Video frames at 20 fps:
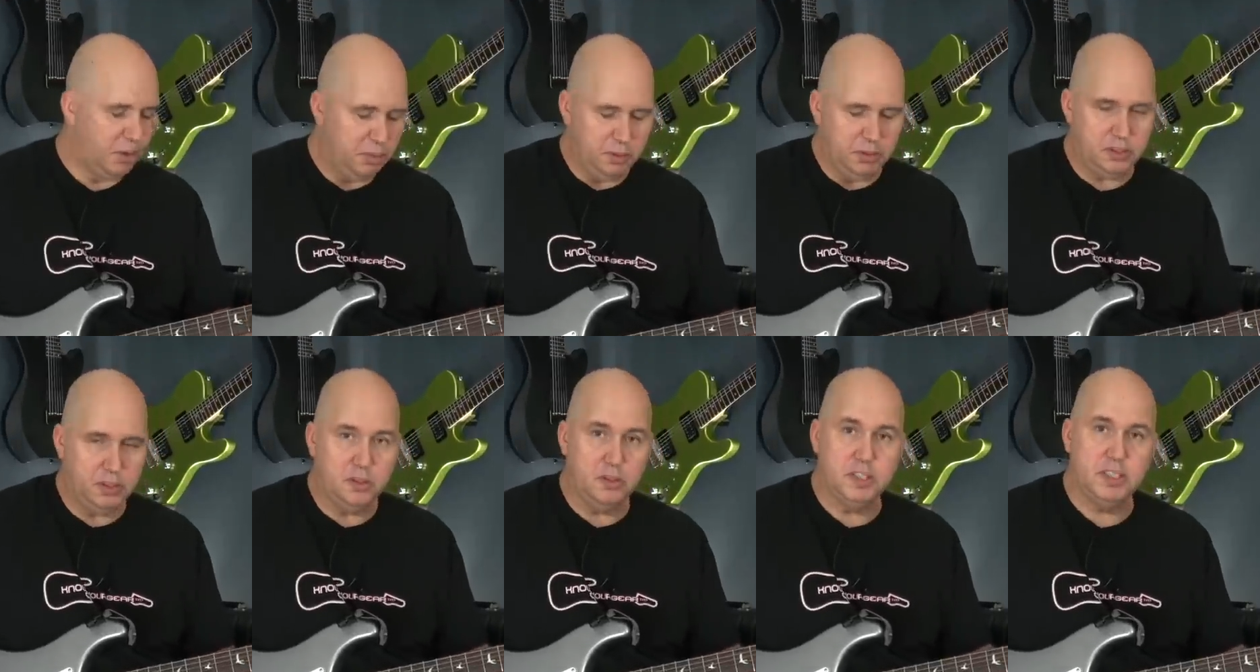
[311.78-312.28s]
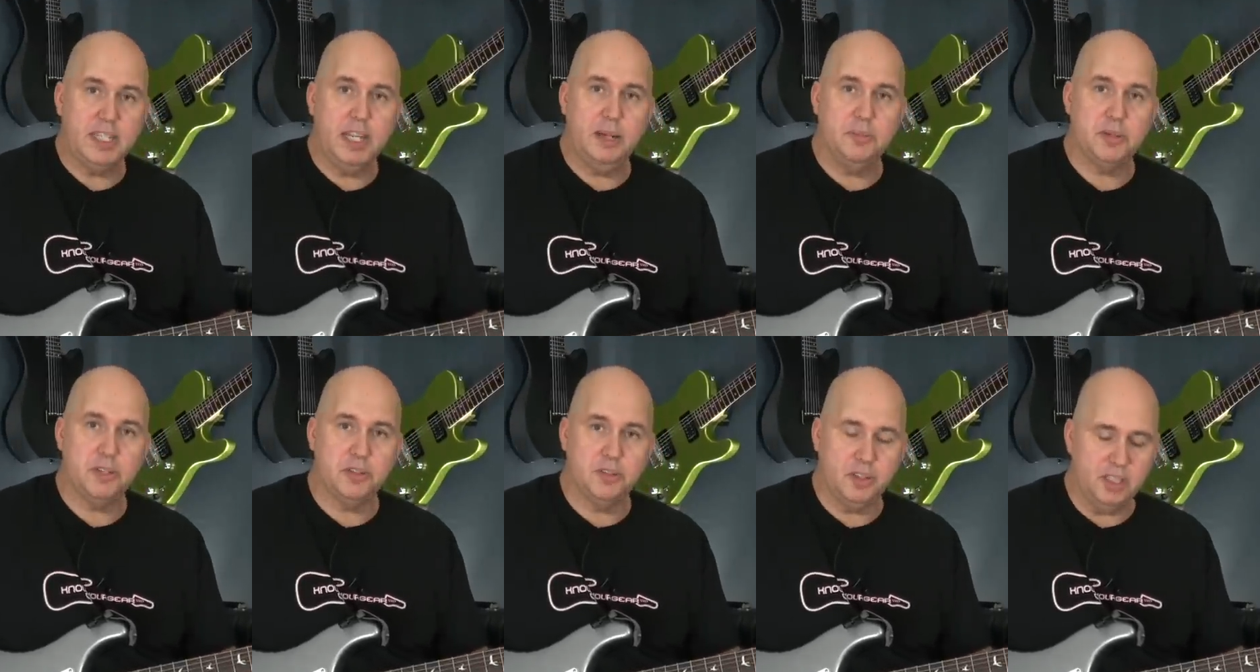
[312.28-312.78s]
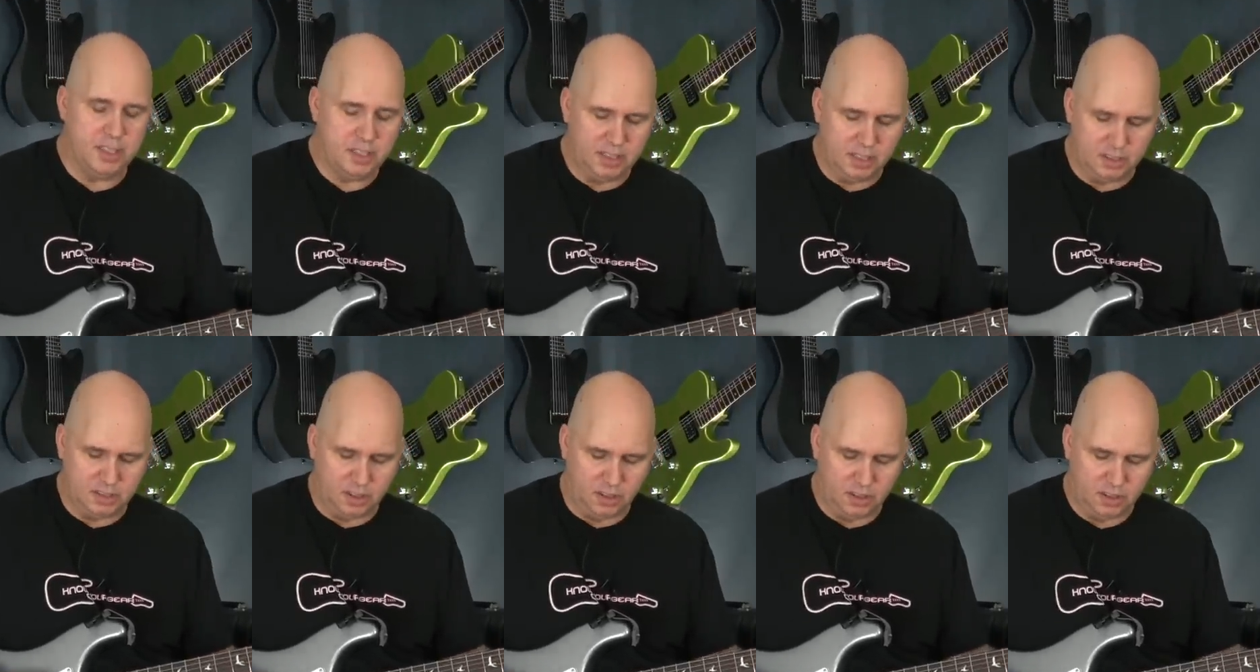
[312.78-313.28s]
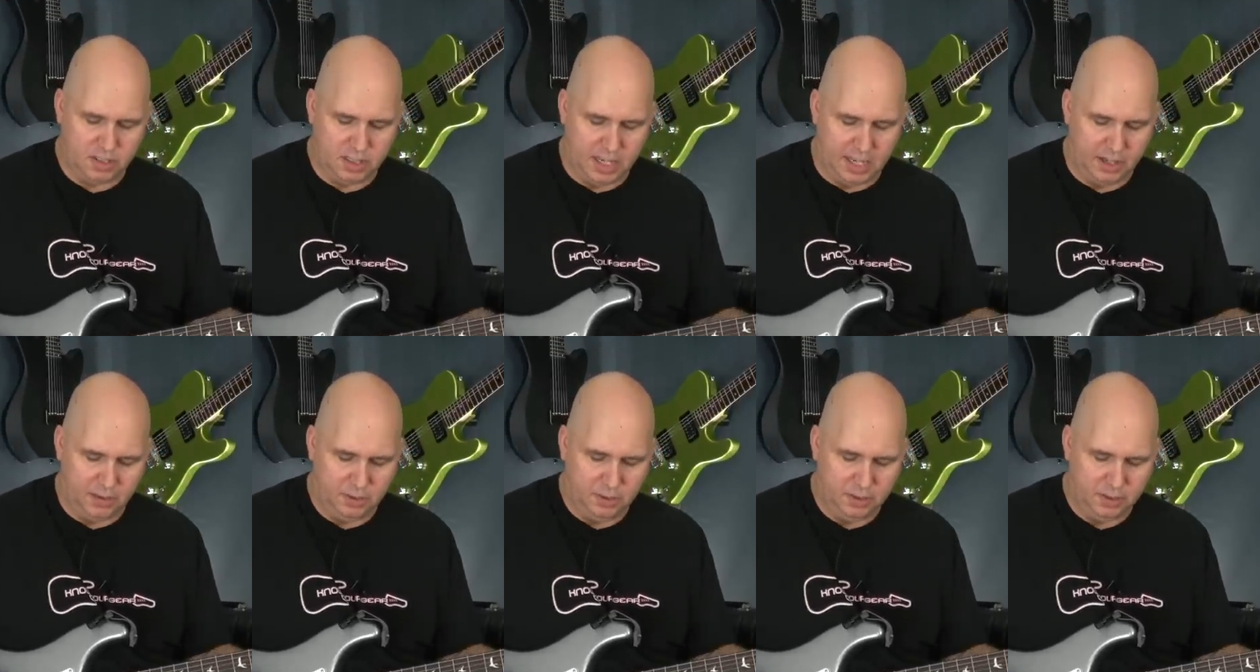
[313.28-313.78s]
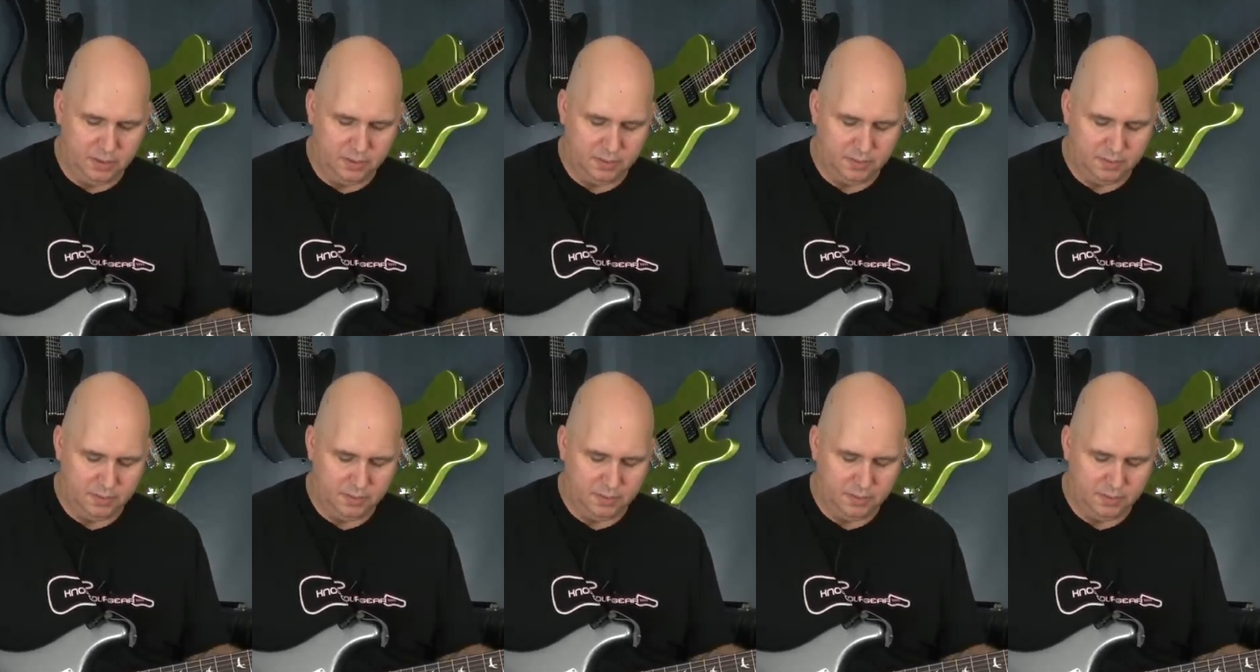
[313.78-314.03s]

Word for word: what we'll do is capture this guitar sound.